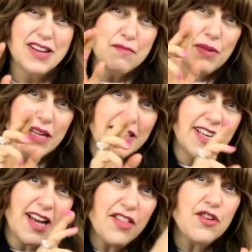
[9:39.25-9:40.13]
But the
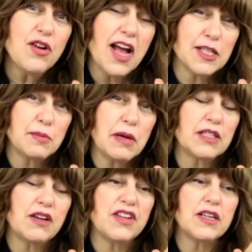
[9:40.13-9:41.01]
other aspect
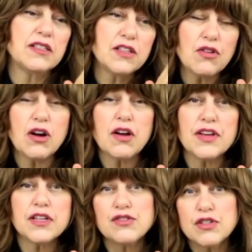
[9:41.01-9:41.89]
of it is there are
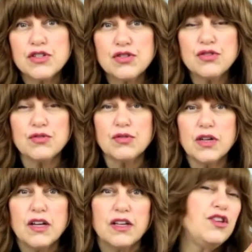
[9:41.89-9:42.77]
things you can do
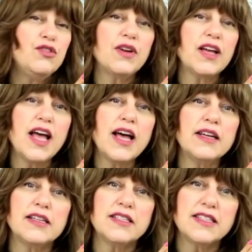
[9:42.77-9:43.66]
you can
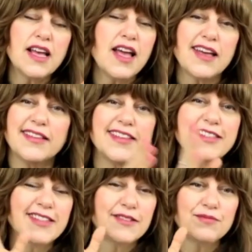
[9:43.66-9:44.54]
say,
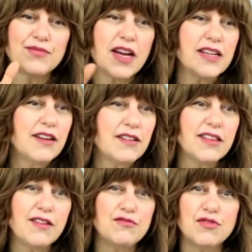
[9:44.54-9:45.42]
listen, I know,
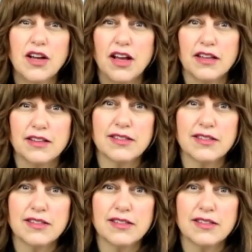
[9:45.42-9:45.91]
love ranunculus.